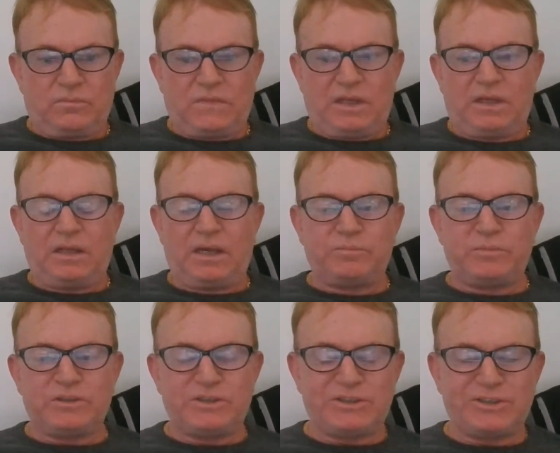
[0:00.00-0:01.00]
in that
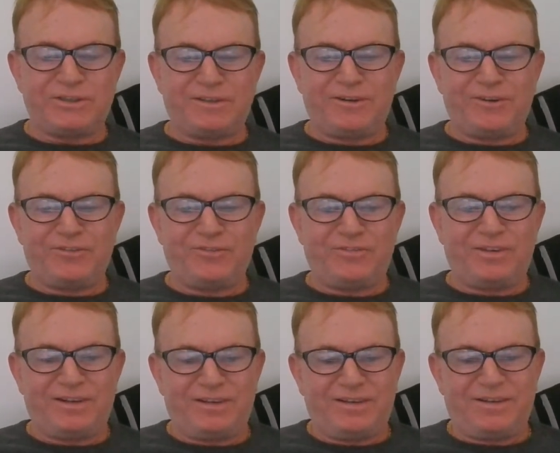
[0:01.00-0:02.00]
position of
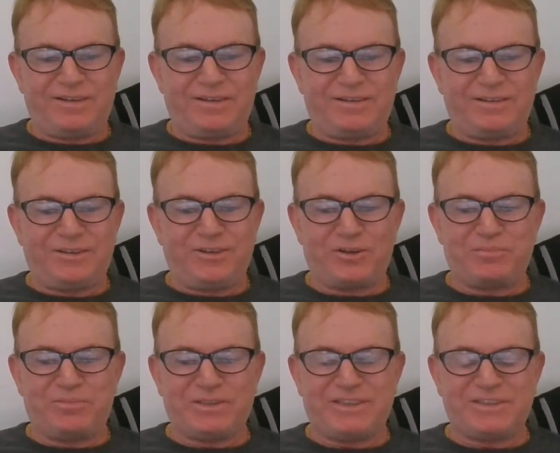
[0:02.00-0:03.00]

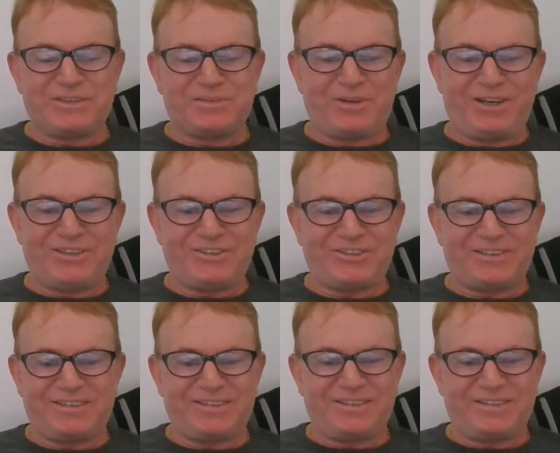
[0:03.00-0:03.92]
non-participation.